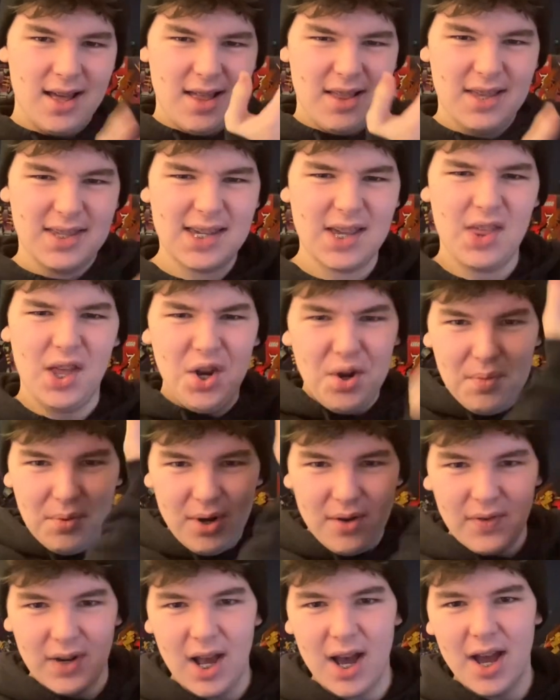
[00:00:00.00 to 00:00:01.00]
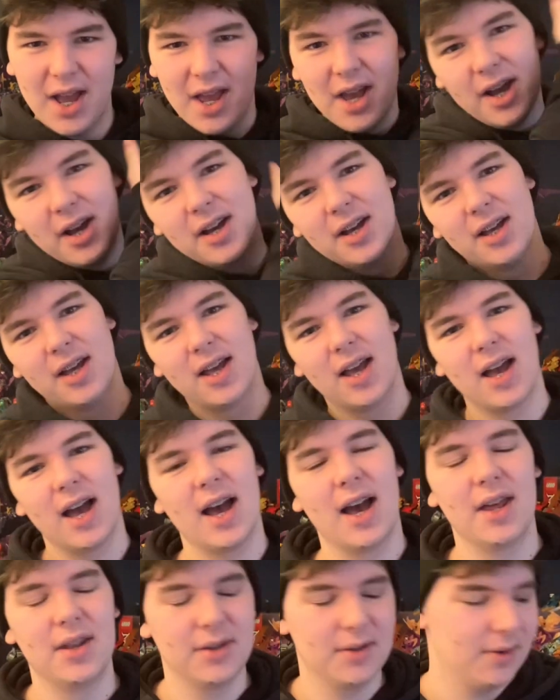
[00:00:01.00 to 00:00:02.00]
get that number even higher.
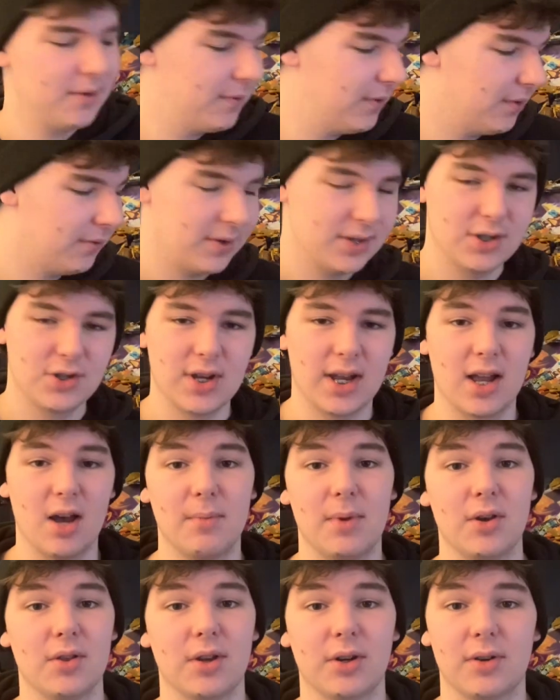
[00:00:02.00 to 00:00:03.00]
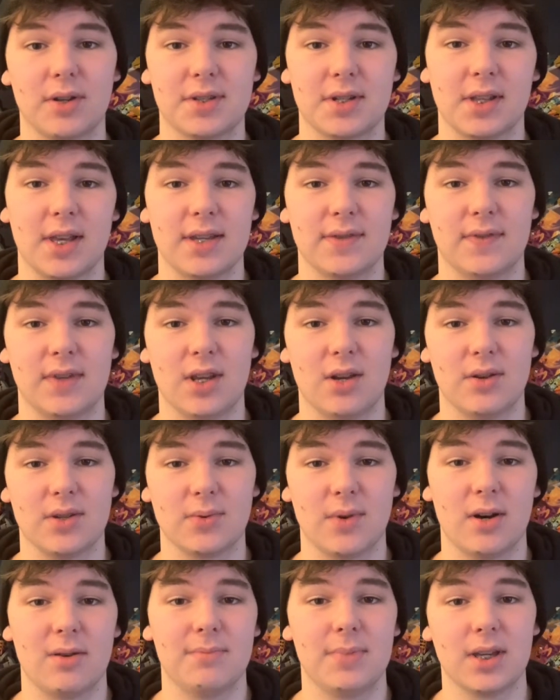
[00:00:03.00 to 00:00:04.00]
And feel free to check out my other crystallized video as
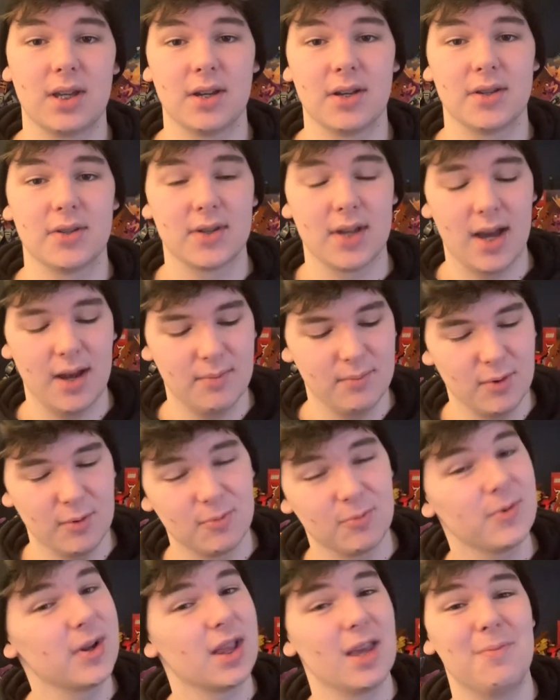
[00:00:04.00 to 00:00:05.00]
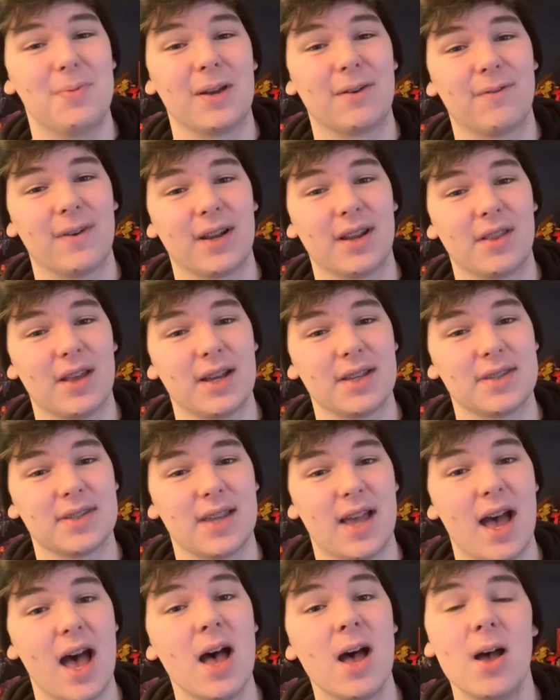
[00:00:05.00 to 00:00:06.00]
well, because I'm a really big fan of that
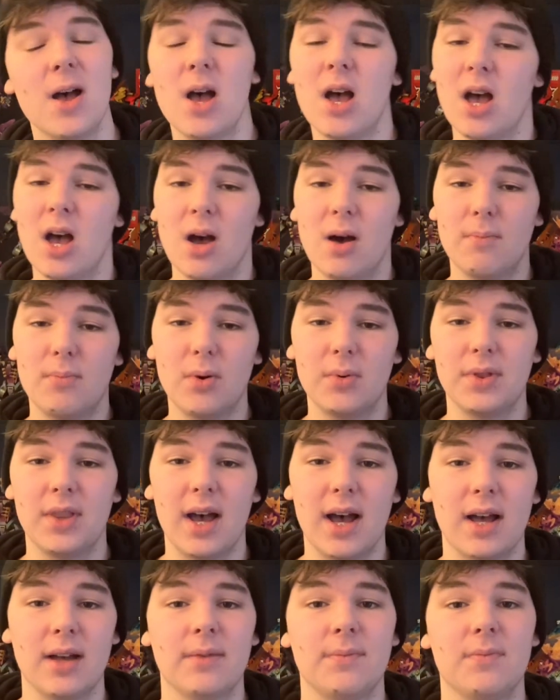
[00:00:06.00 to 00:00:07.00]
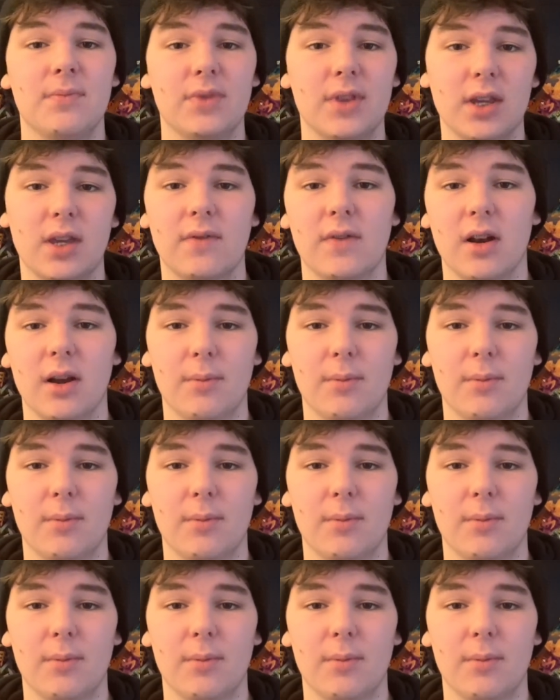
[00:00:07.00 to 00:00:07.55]
set. But with that, thank you very